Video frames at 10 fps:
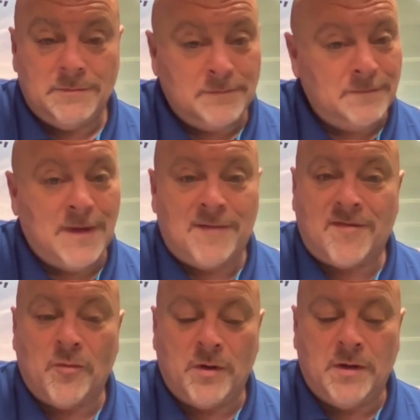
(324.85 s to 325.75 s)
Mm, that's
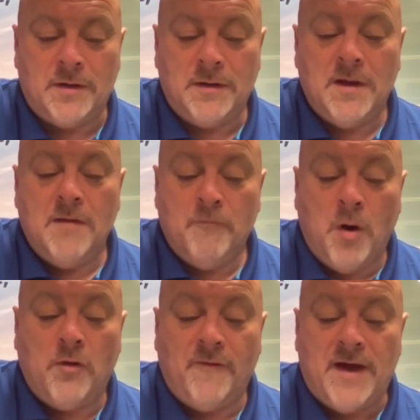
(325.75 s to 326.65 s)
so good.
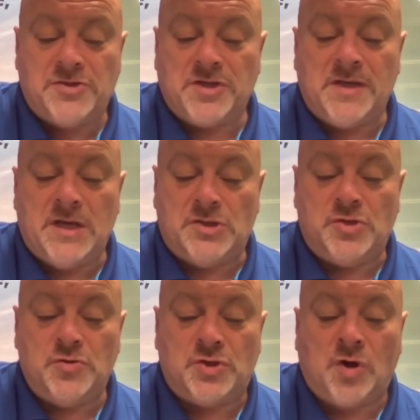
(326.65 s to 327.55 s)
Motivation
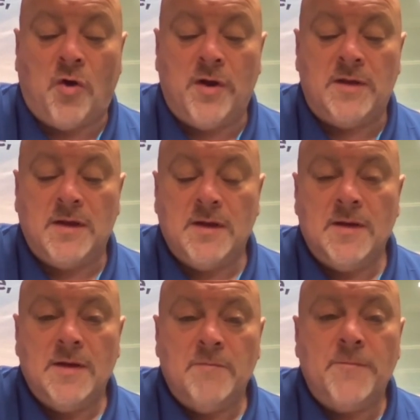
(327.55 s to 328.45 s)
gets you started,
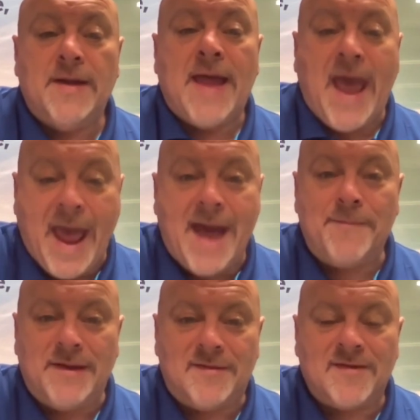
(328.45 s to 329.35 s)
but
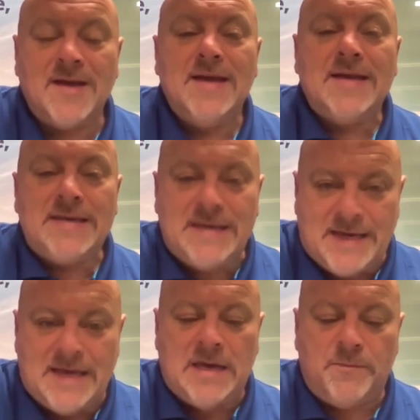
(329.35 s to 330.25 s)
habits
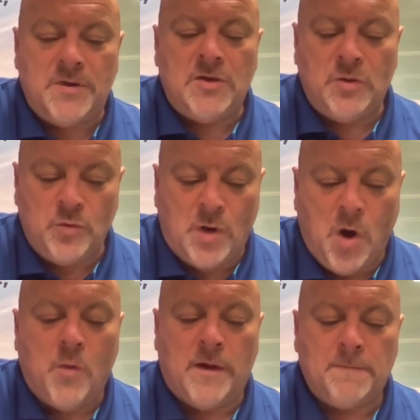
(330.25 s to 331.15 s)
keep you
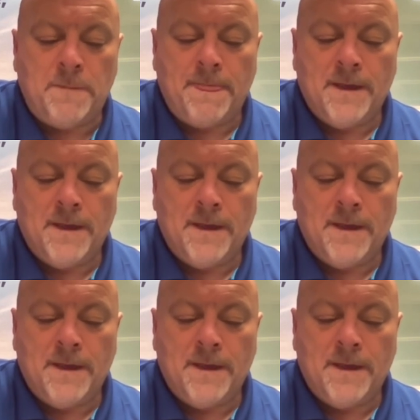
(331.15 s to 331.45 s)
going.